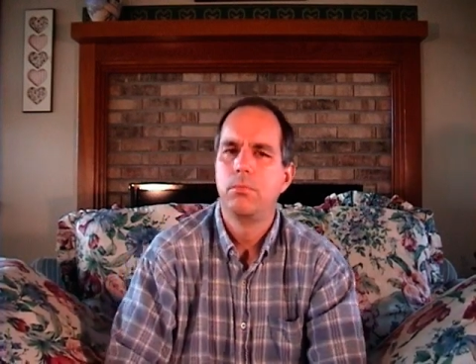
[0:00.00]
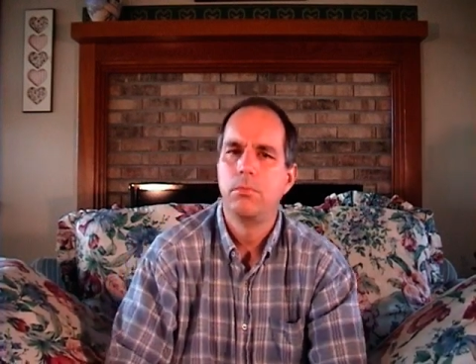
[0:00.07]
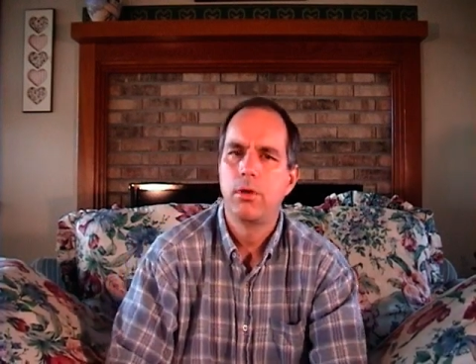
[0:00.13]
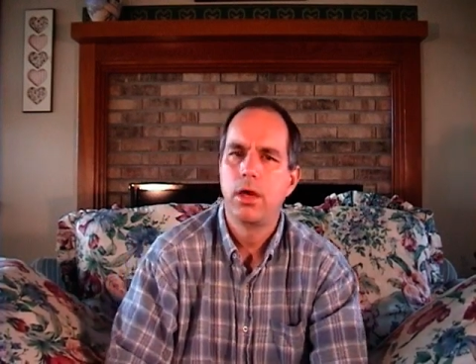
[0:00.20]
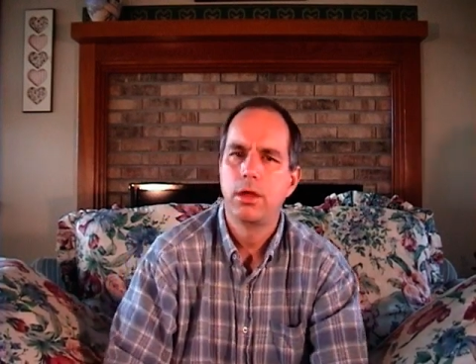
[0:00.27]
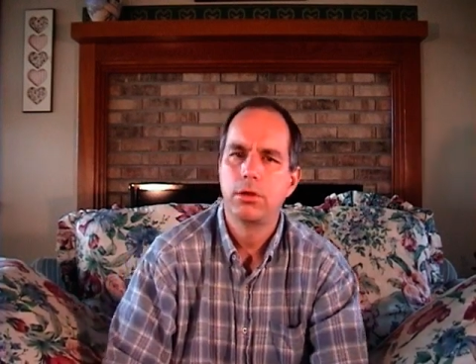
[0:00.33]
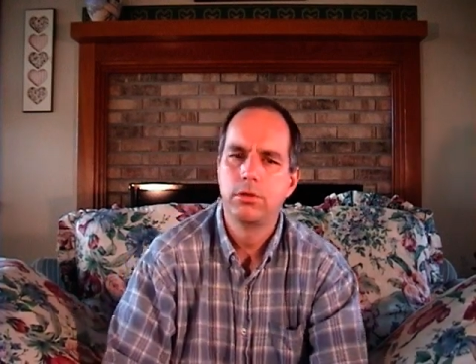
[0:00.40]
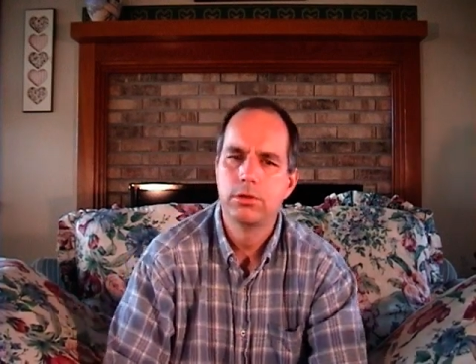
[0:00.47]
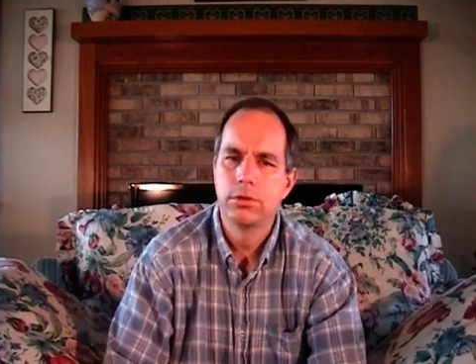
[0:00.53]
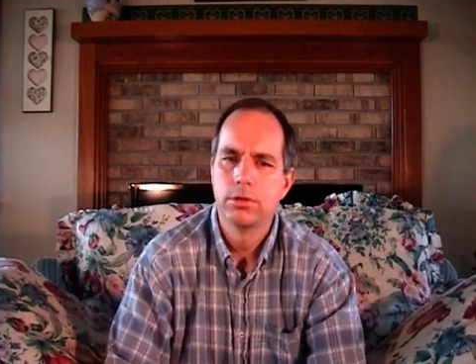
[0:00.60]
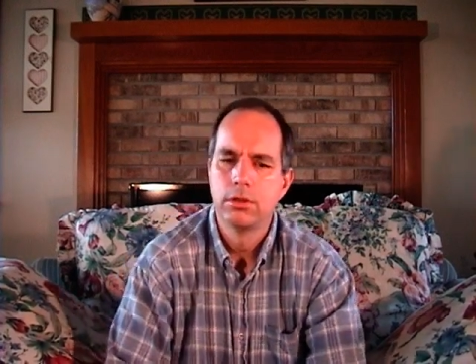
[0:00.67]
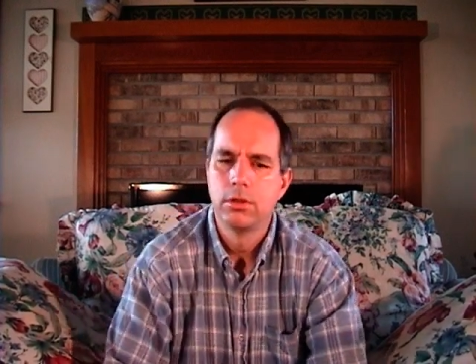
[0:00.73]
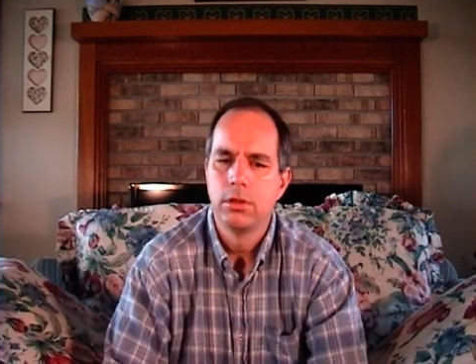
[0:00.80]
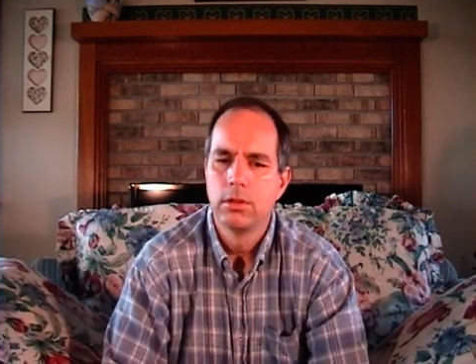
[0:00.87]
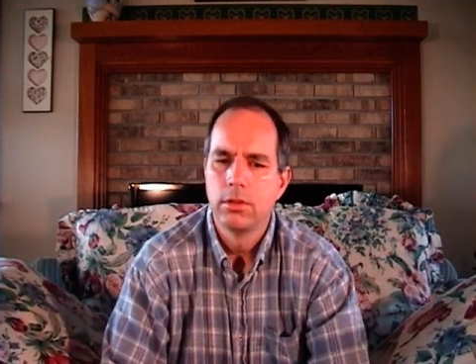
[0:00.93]
models
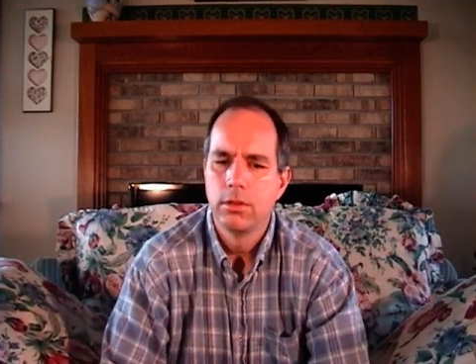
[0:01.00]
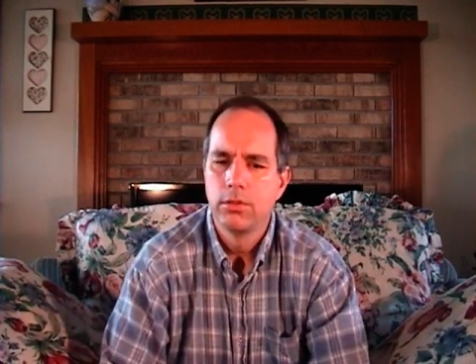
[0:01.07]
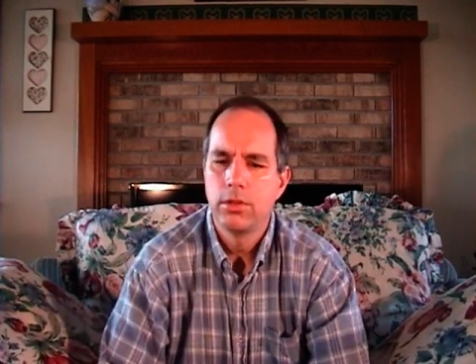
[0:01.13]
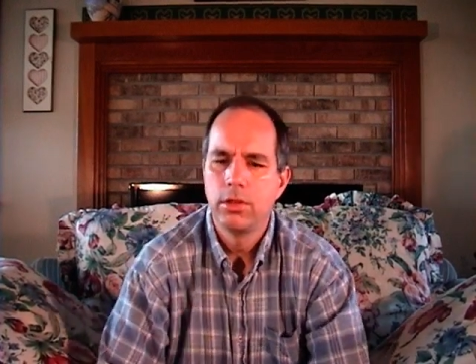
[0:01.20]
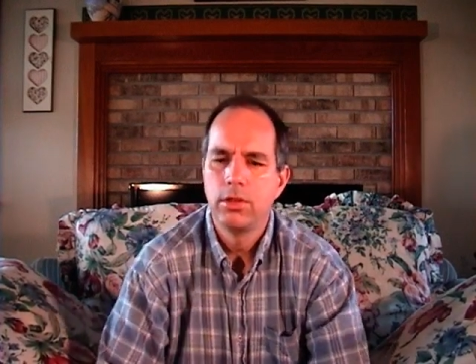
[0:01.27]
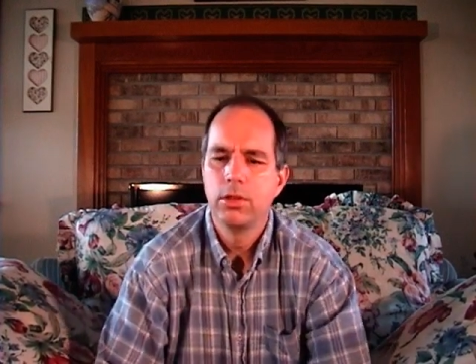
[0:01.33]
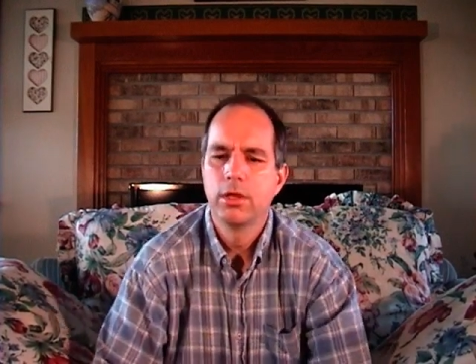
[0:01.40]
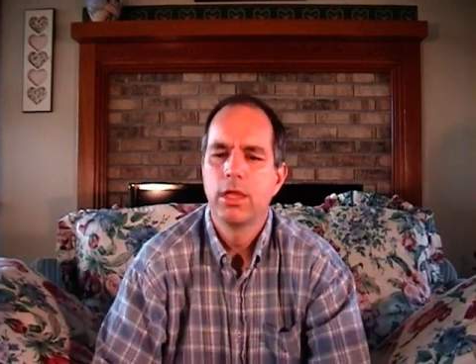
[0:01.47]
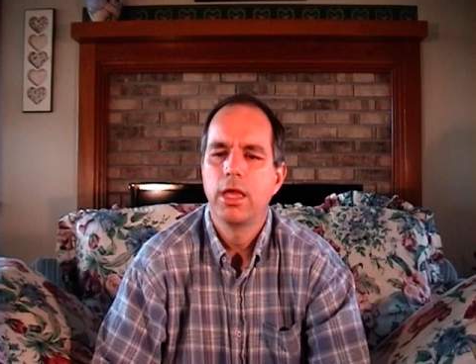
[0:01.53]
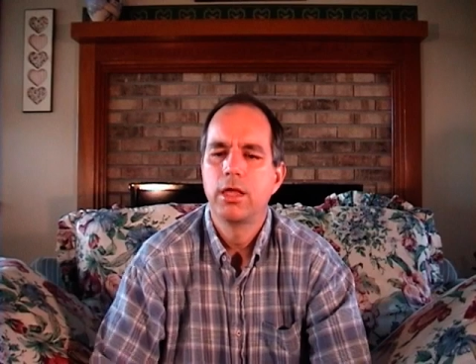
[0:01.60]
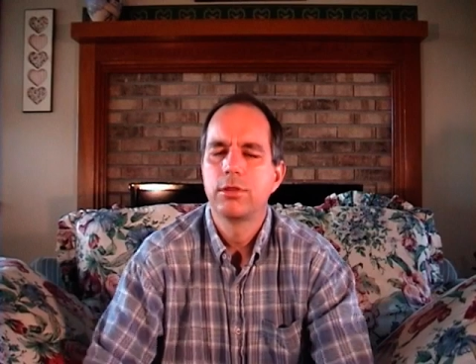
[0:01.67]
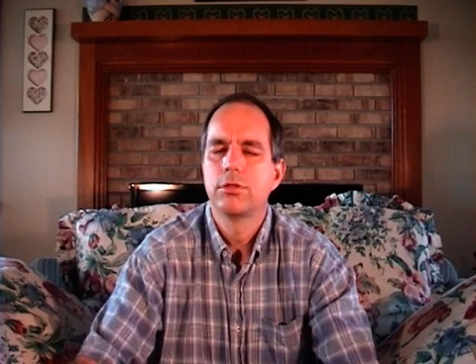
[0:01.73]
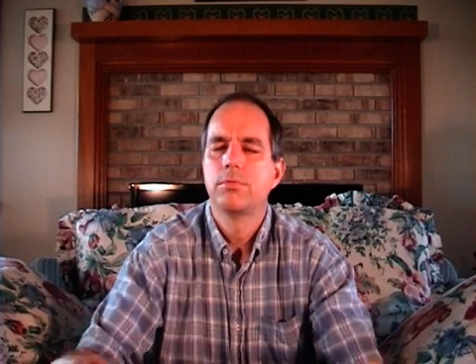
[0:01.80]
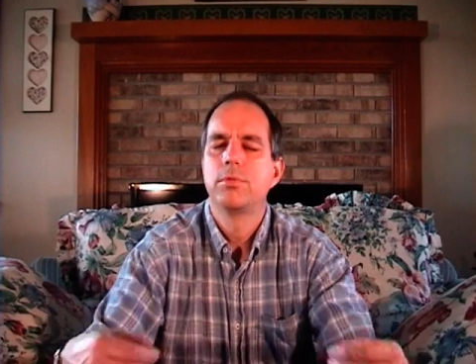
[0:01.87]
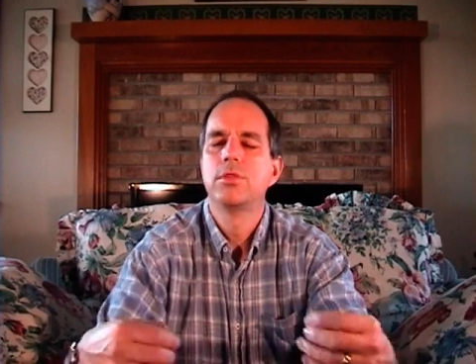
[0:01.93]
that look
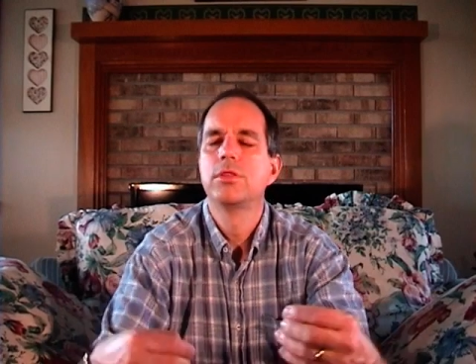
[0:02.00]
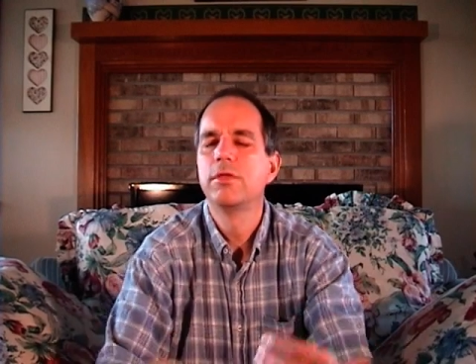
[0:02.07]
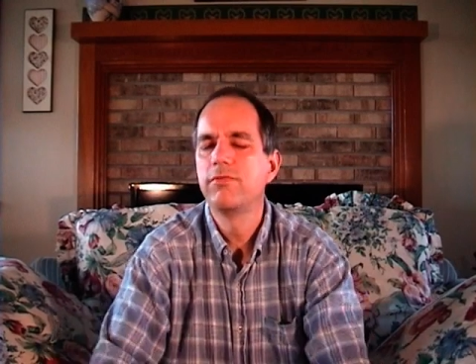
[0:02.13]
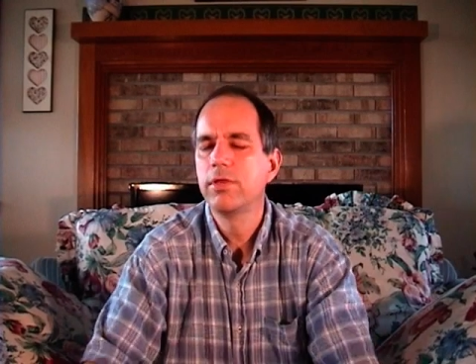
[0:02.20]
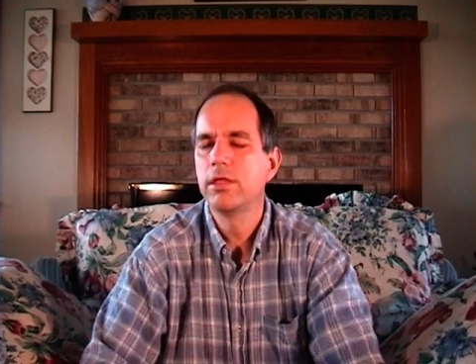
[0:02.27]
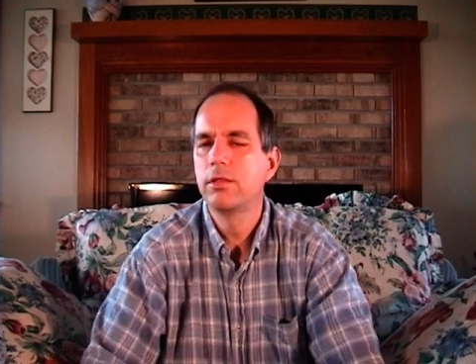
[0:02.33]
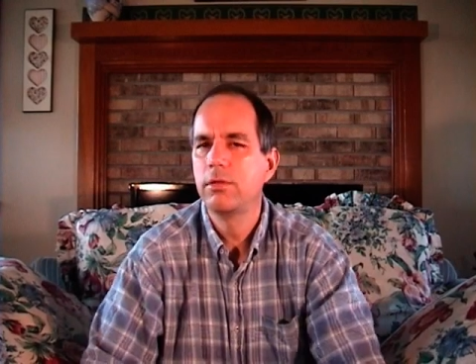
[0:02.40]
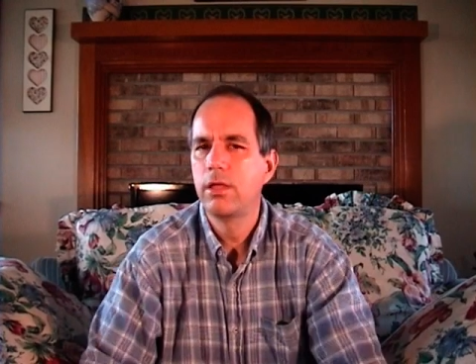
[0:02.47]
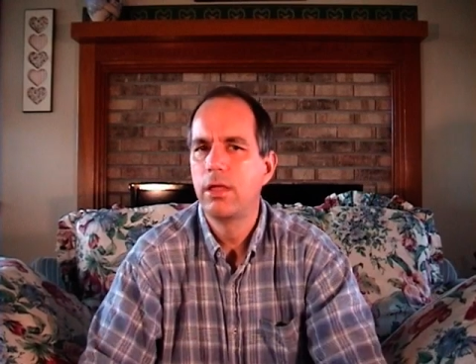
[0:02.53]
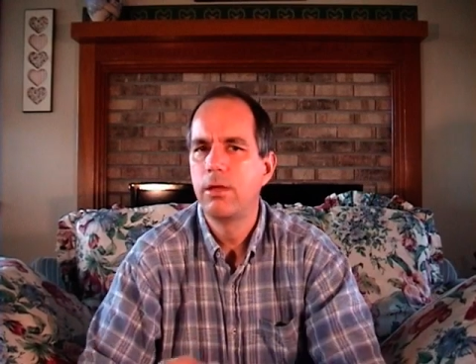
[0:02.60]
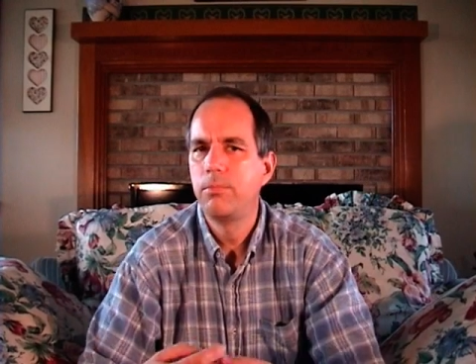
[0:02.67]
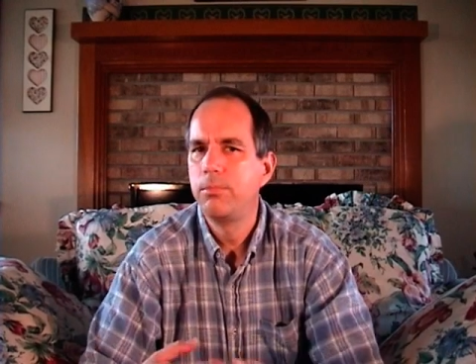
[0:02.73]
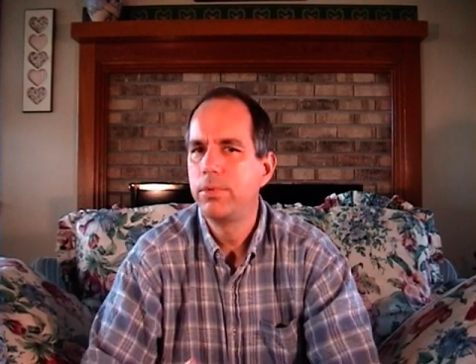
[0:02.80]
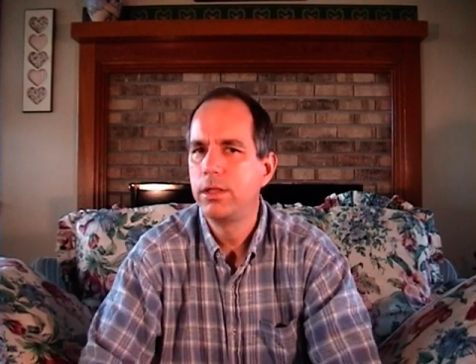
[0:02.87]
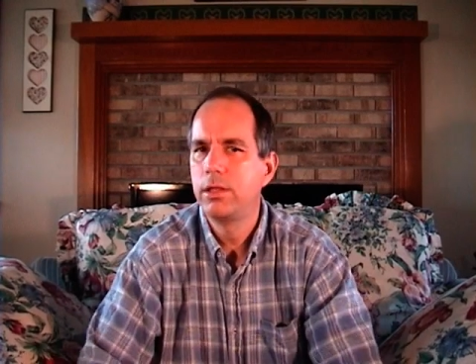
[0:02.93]
at specific
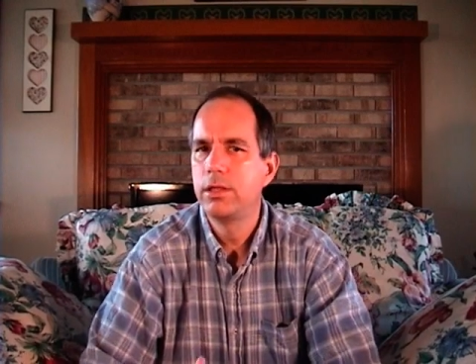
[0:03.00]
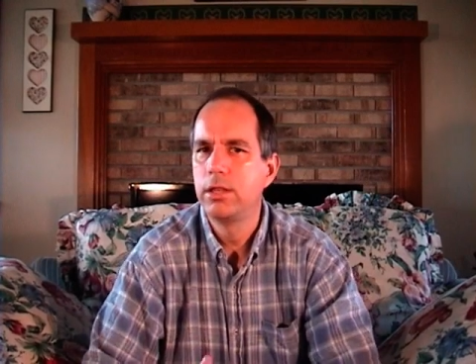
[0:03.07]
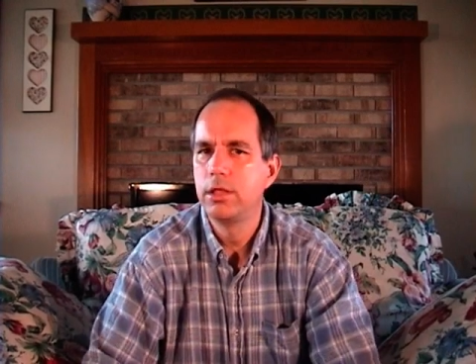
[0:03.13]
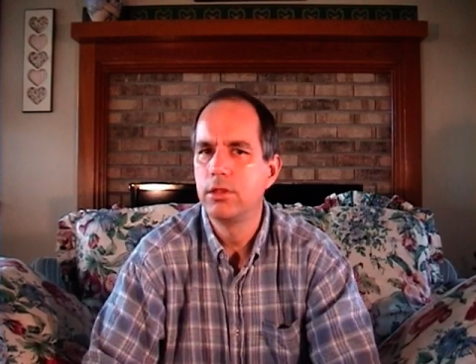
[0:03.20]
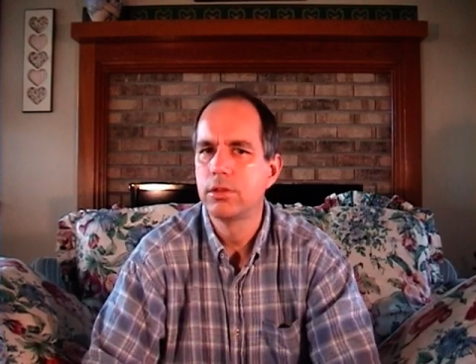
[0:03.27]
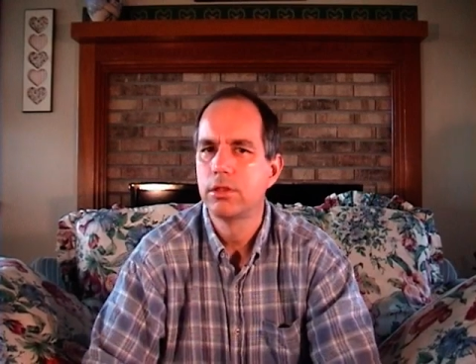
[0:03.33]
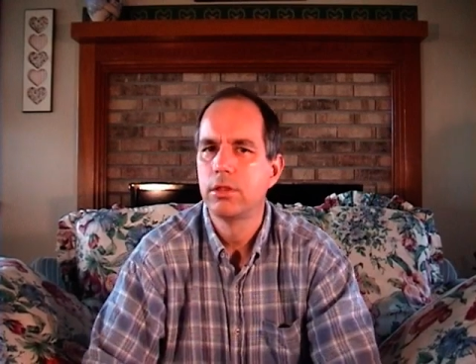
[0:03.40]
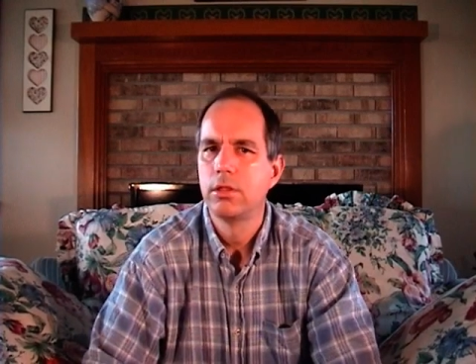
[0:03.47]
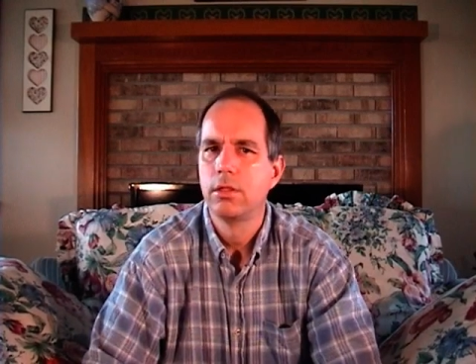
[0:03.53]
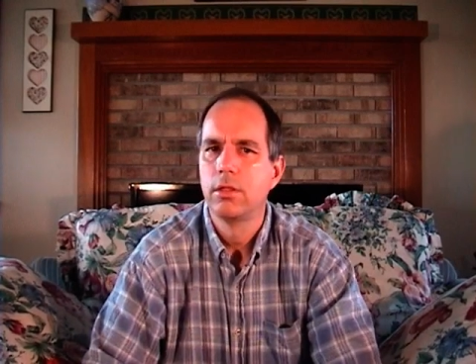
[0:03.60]
abilities